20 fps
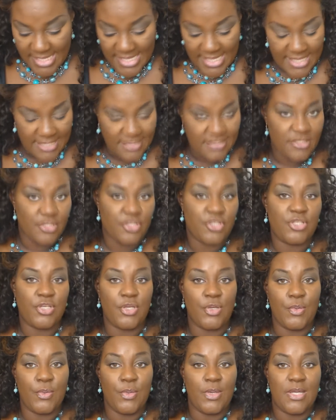I had to
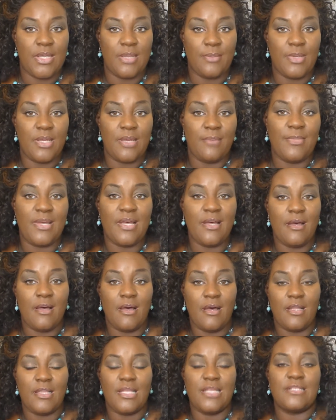show on my
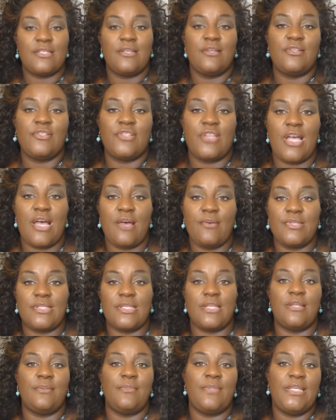haul. I told y'all I
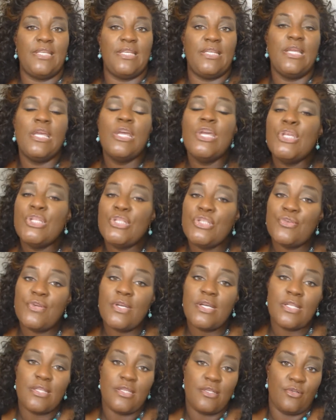was going to be
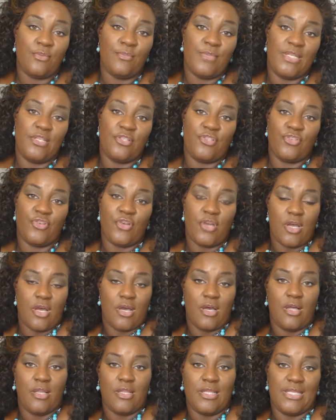doing a little miniature
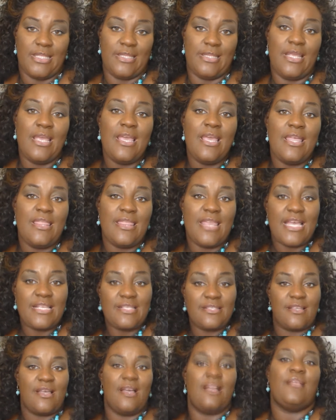haul, and
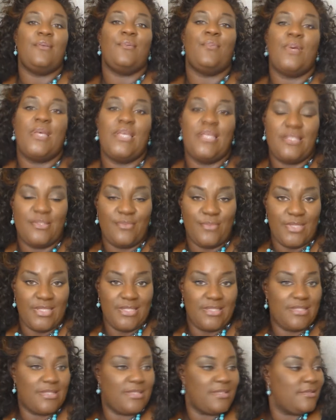that's all it
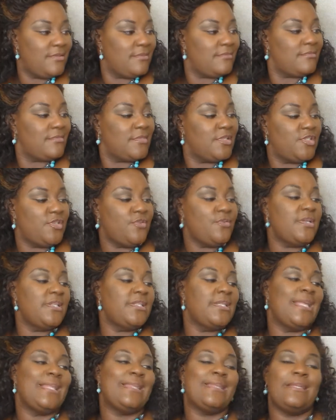was
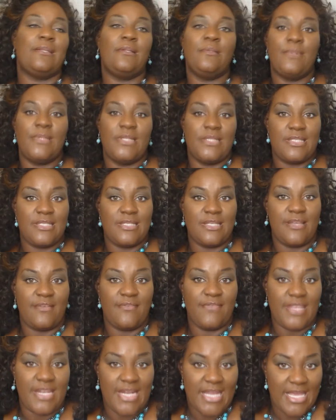showing that little bit of
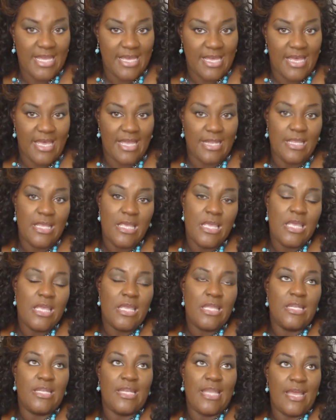stuff that I got.
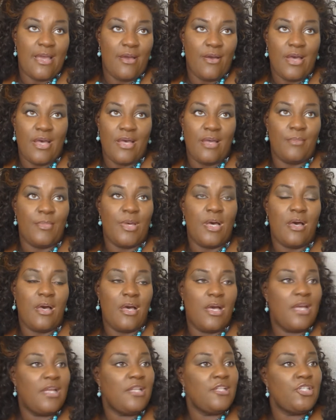Now,
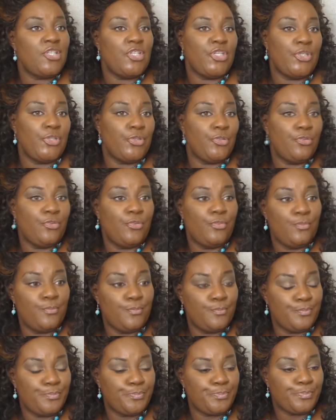on to